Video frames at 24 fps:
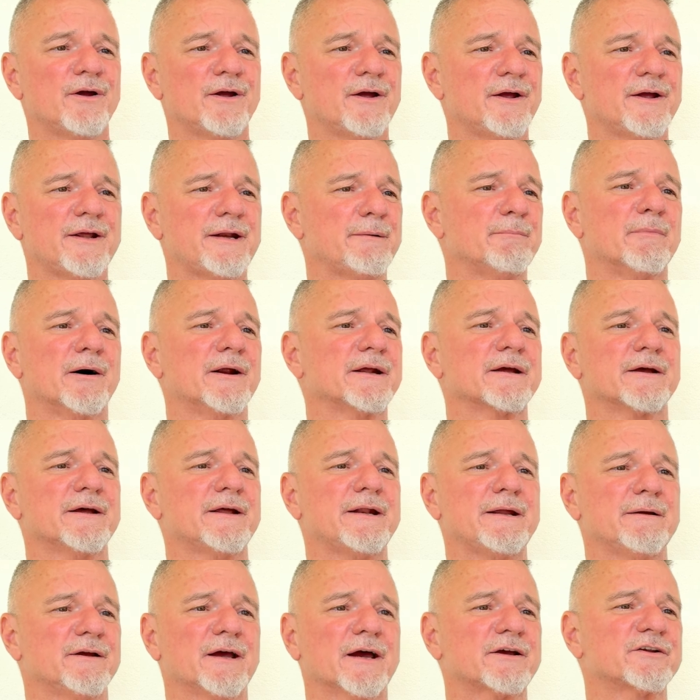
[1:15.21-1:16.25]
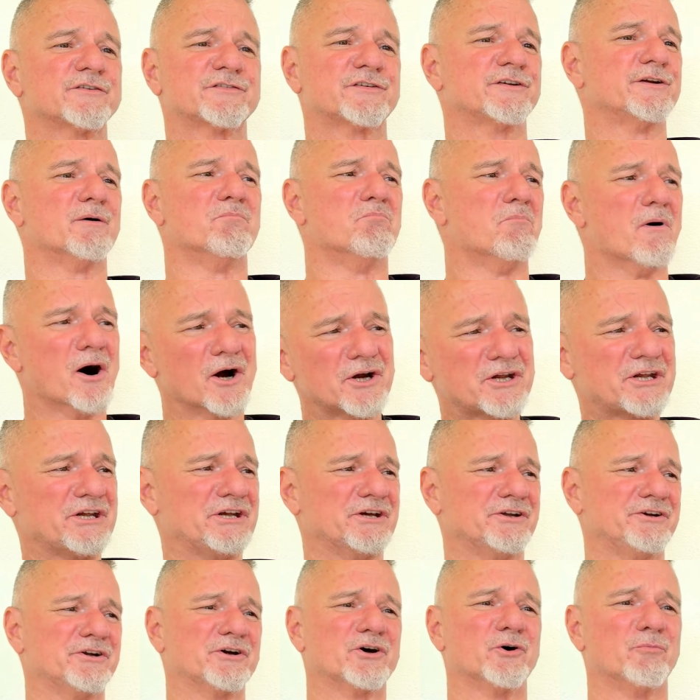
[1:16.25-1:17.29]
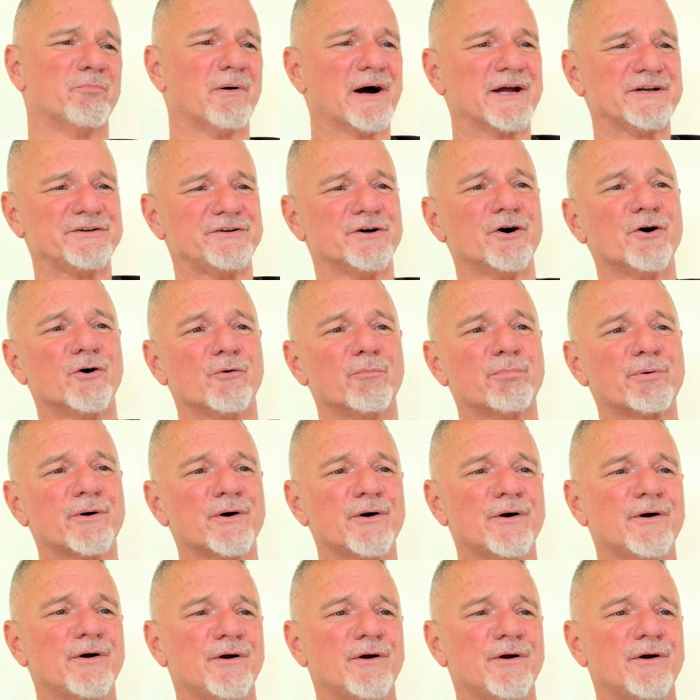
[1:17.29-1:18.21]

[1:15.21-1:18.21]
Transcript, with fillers: Any money, any, I can send a monkey in to go buy dope.